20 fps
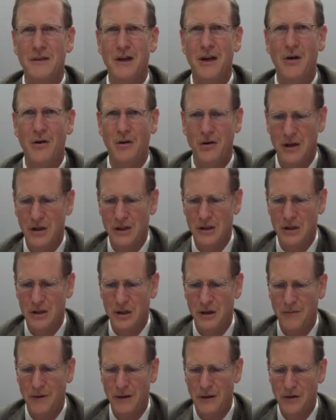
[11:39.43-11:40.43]
the longest
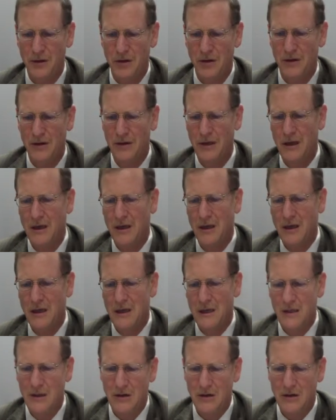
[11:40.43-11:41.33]
Shabbatot.